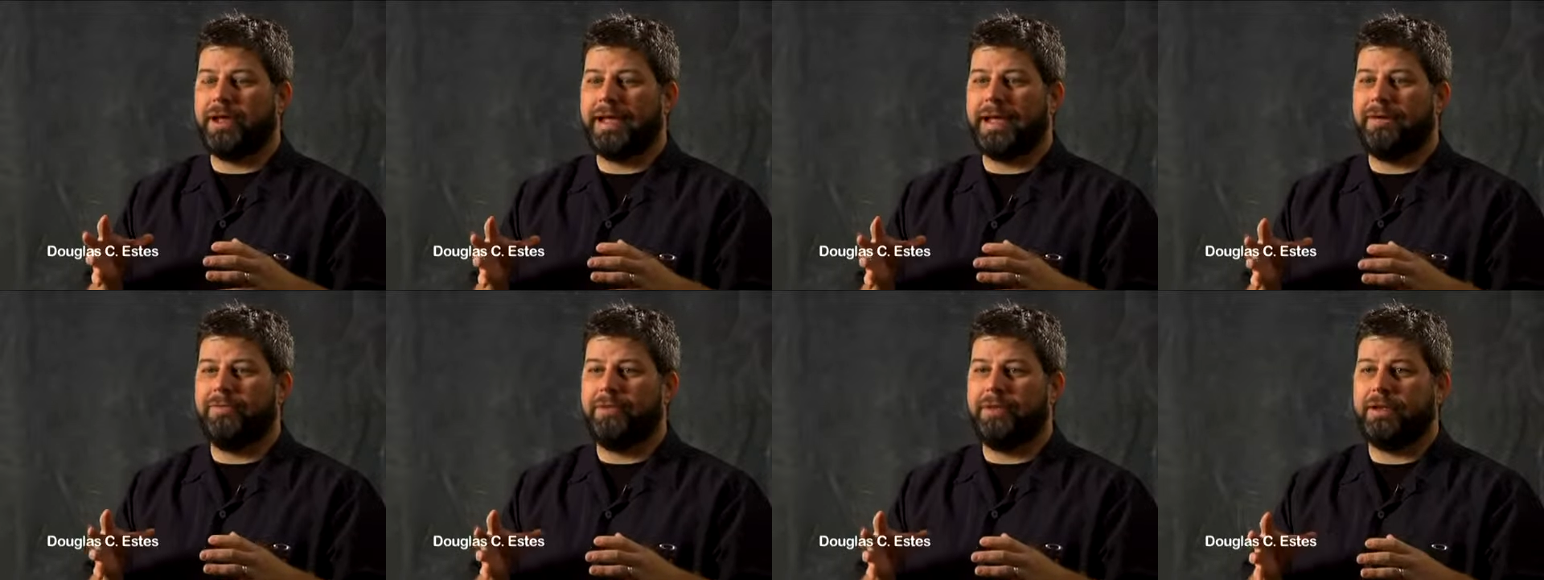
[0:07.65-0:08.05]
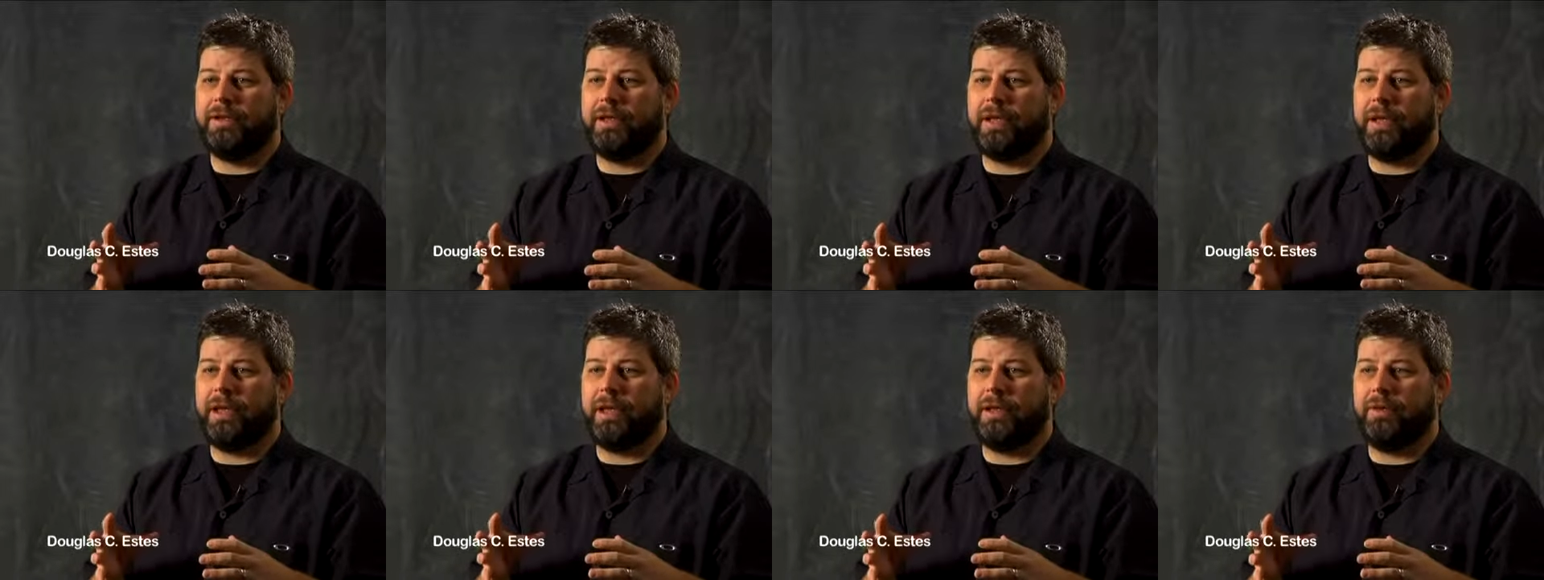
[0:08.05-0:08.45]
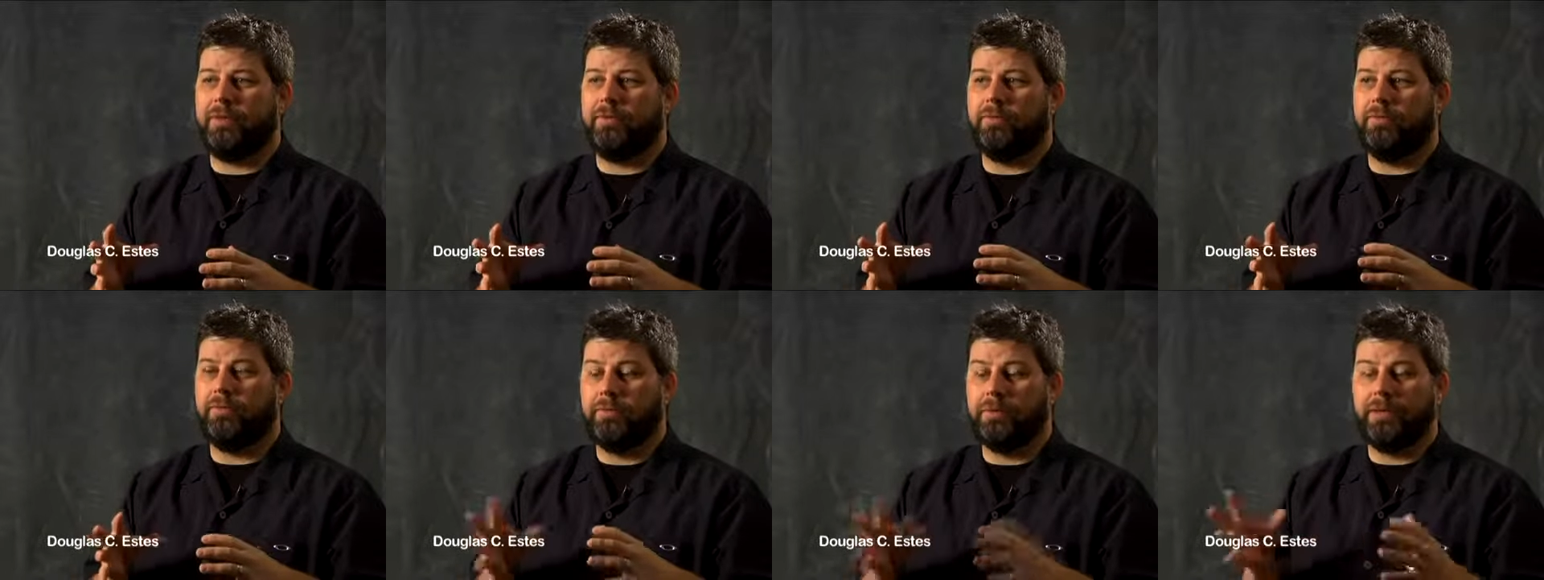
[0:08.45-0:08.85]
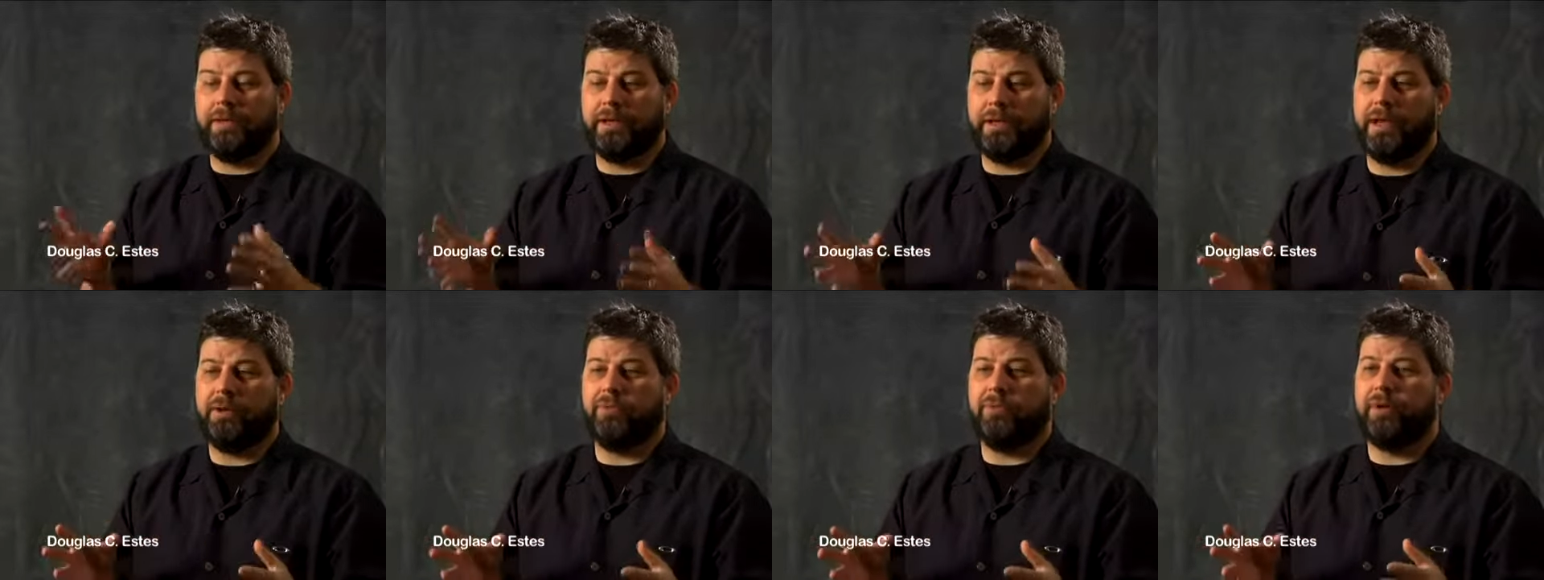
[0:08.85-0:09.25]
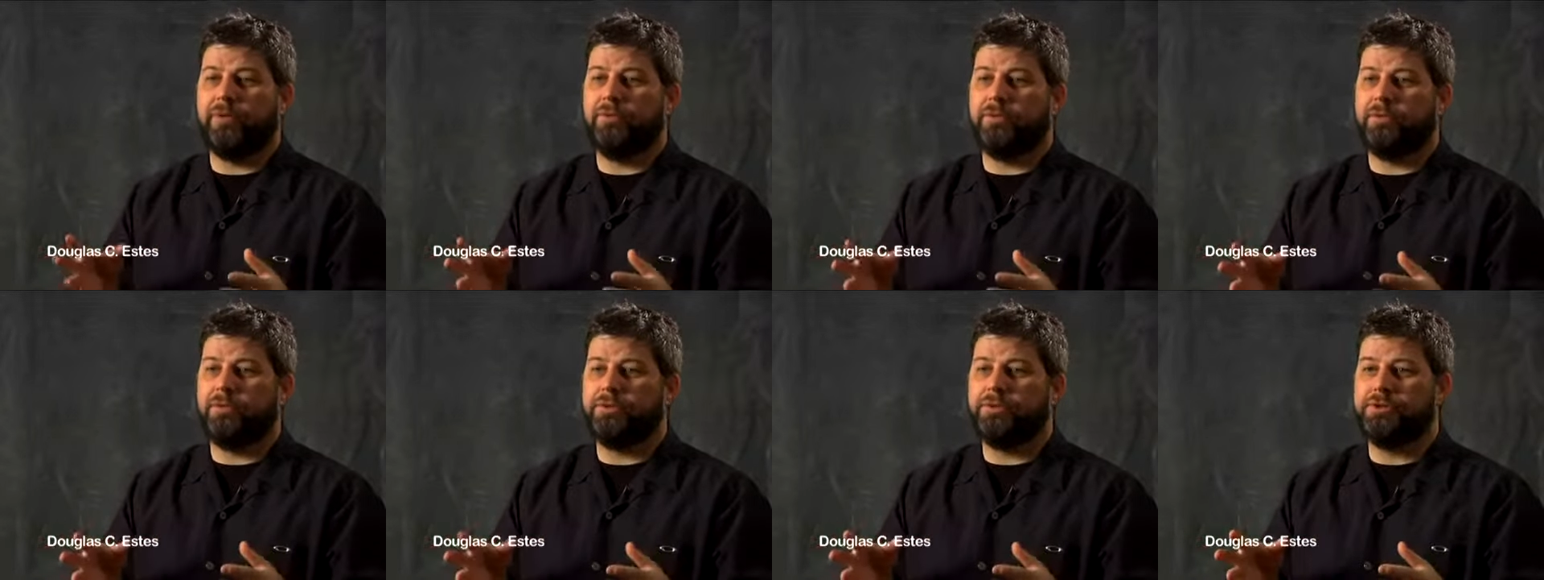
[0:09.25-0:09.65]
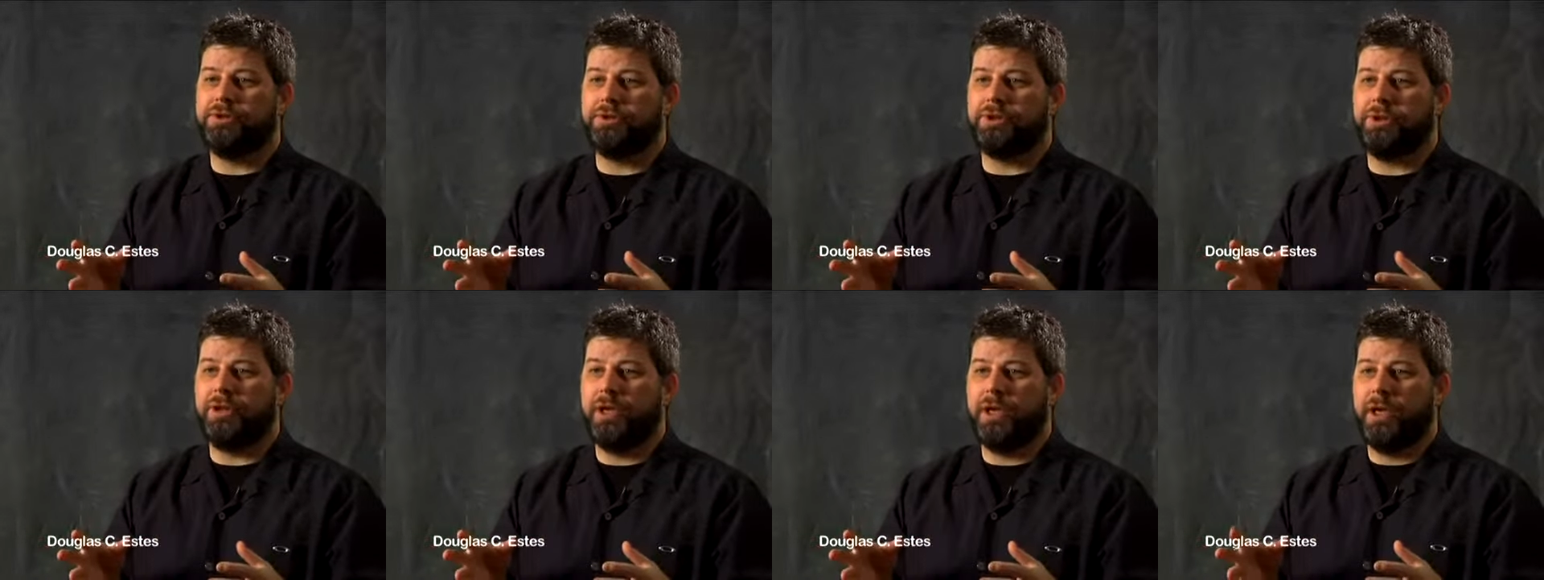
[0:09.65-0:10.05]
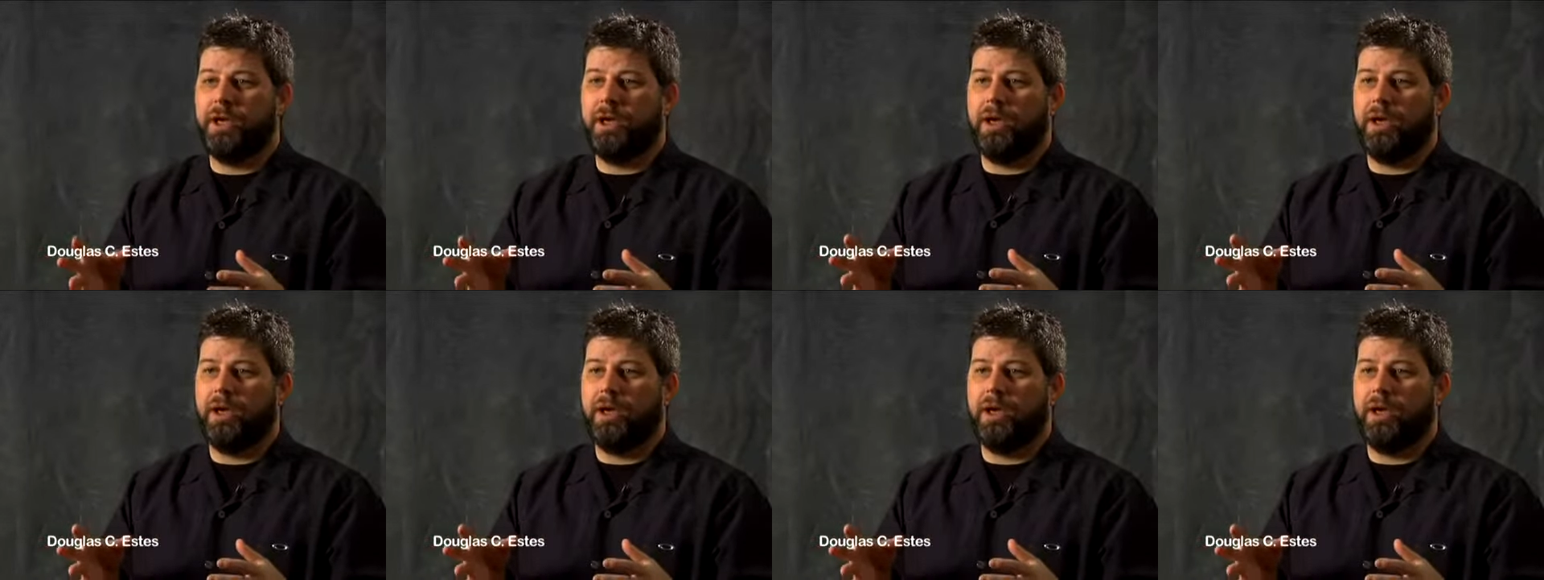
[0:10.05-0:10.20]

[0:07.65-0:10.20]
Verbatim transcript: having a really a revolution